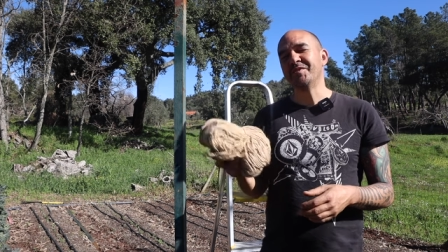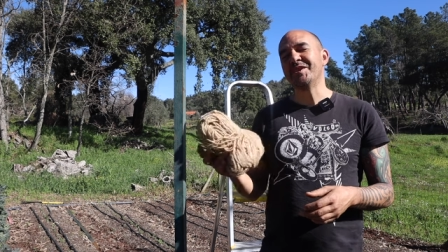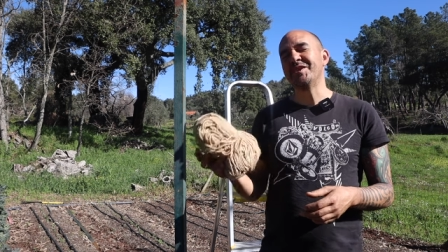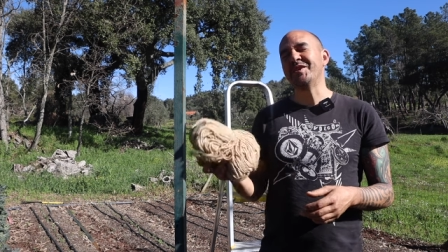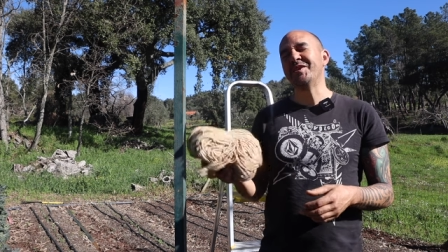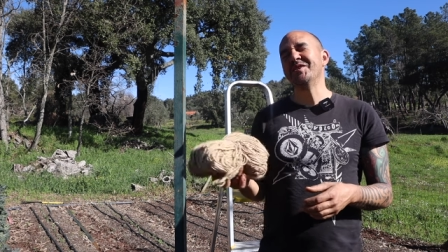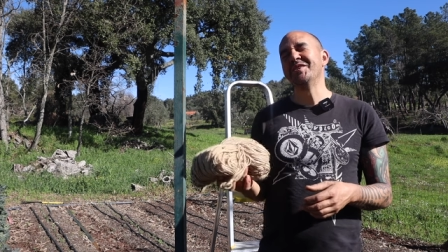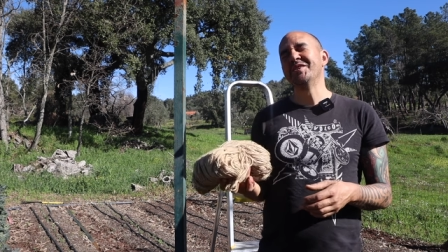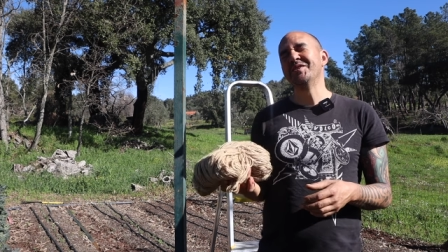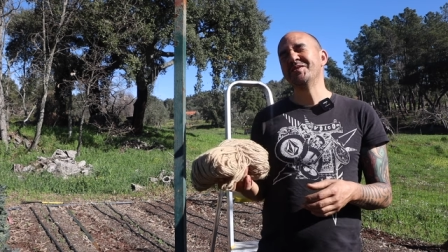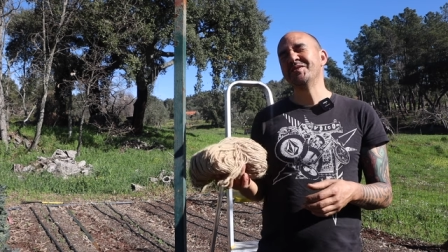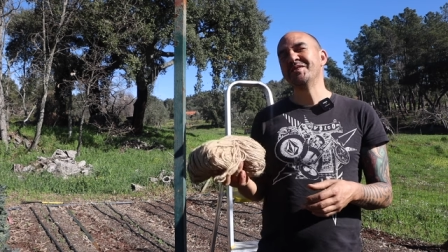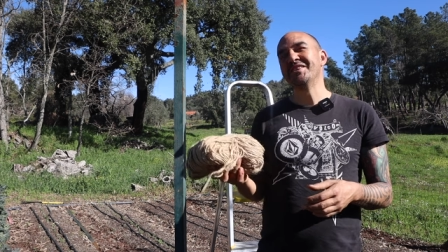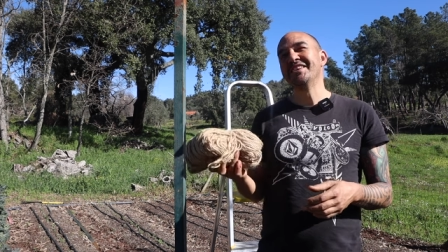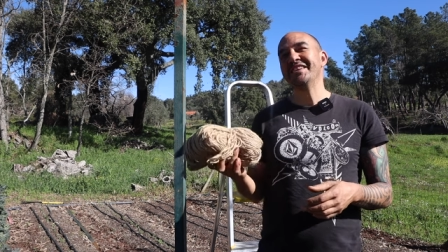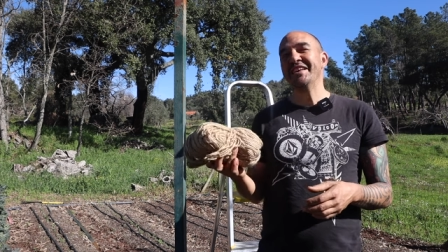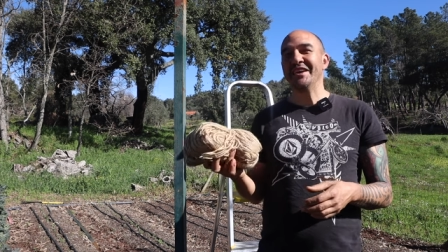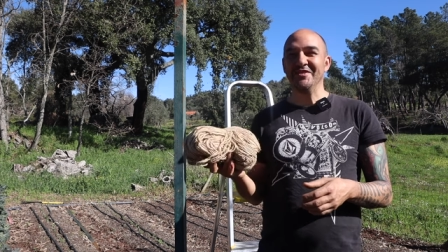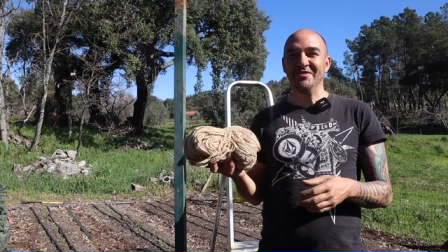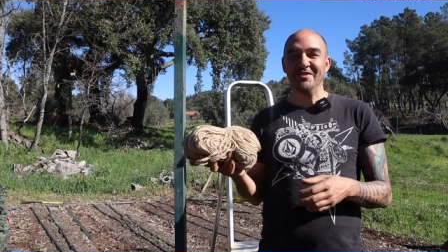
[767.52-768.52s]
we gonna do
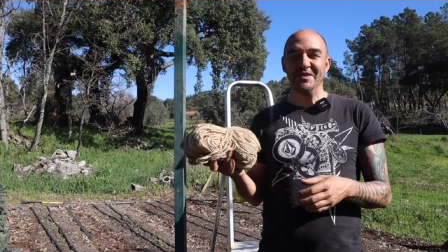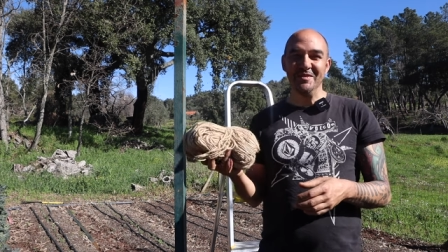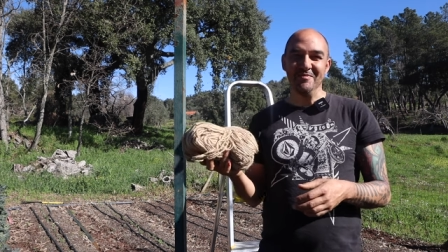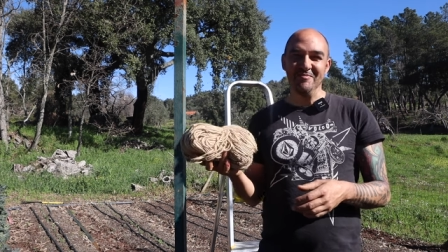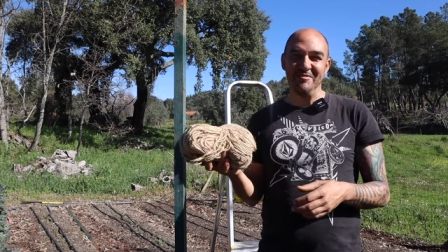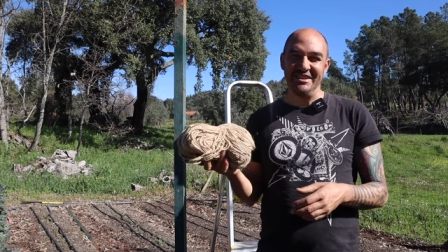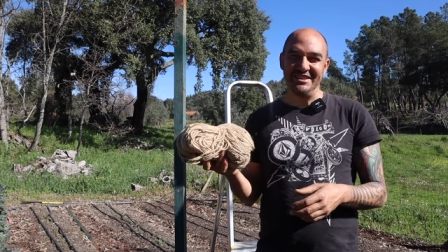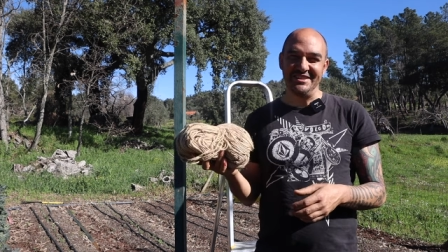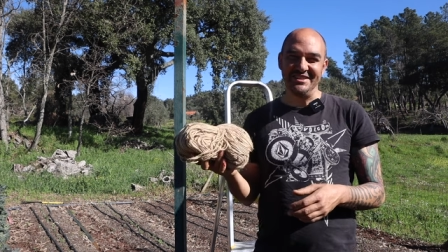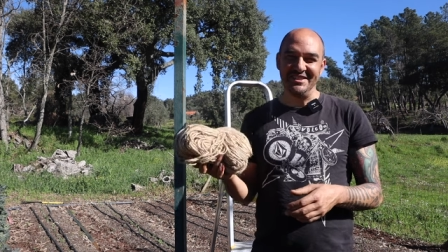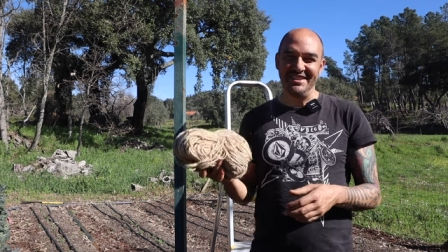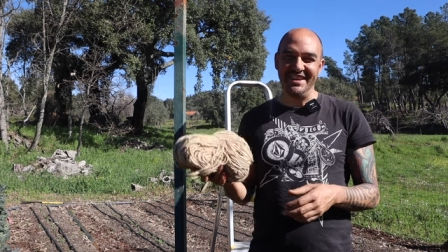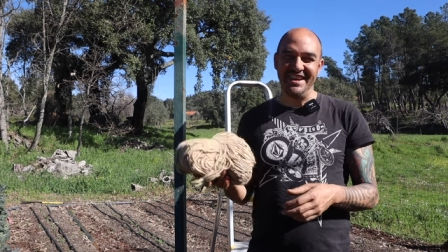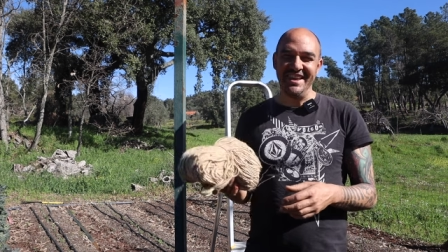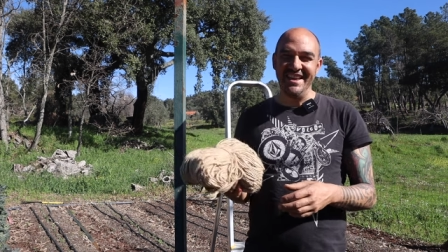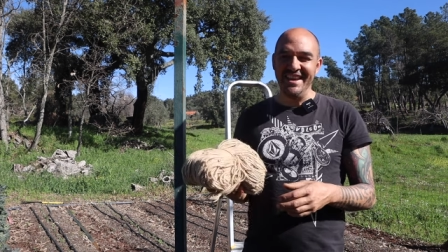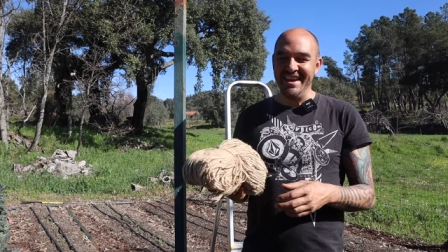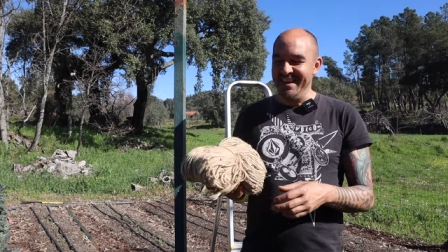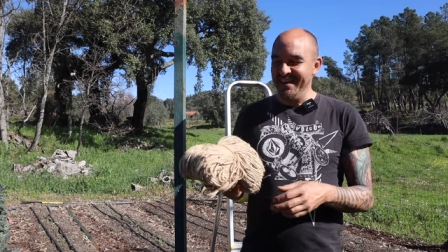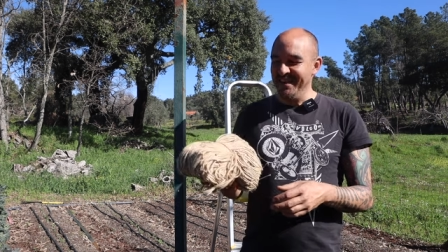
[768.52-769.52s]
the net for the piece today.